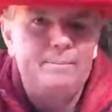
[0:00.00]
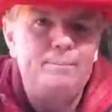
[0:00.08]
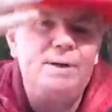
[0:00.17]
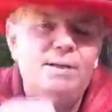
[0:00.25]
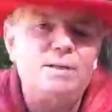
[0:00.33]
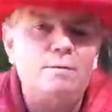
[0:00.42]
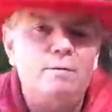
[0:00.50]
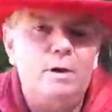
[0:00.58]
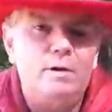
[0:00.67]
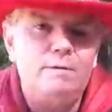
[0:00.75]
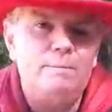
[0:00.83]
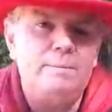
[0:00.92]
Please
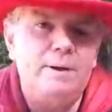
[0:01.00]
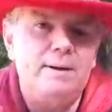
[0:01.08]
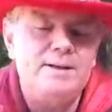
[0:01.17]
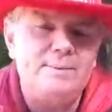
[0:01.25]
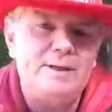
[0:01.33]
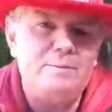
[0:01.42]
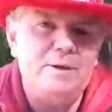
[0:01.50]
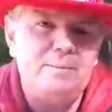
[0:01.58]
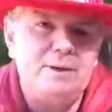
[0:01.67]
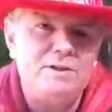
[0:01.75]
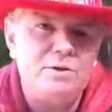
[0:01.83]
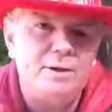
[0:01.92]
involve as many
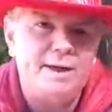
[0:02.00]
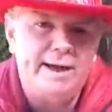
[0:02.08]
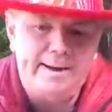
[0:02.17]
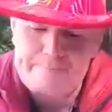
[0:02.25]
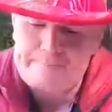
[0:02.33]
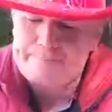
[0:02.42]
people as you can.